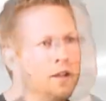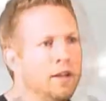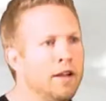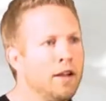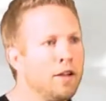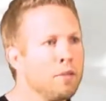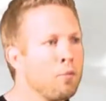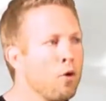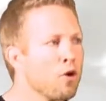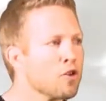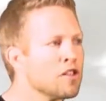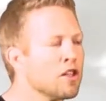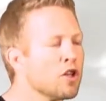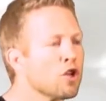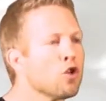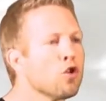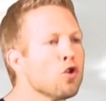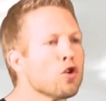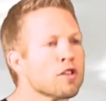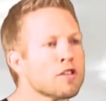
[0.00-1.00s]
Now the boxing
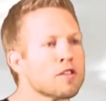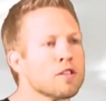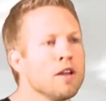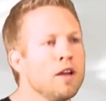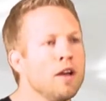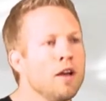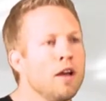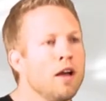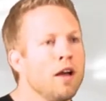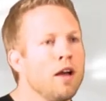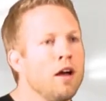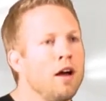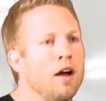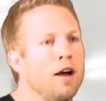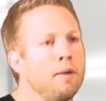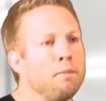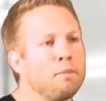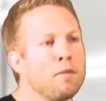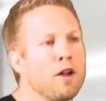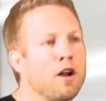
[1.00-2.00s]
course
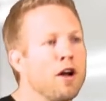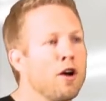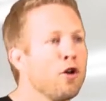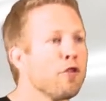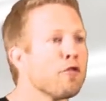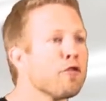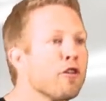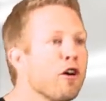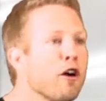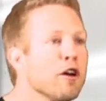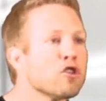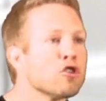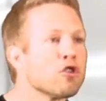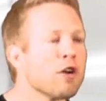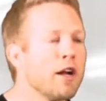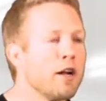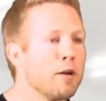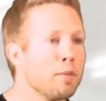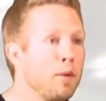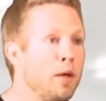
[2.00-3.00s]
that I offer, I
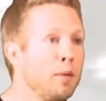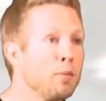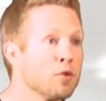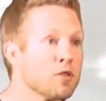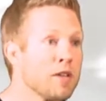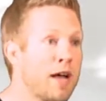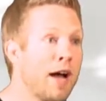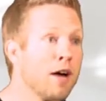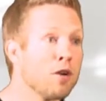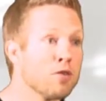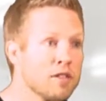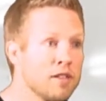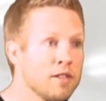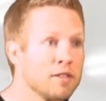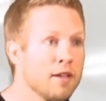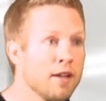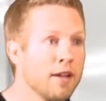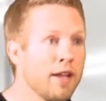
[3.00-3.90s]
train at people's houses.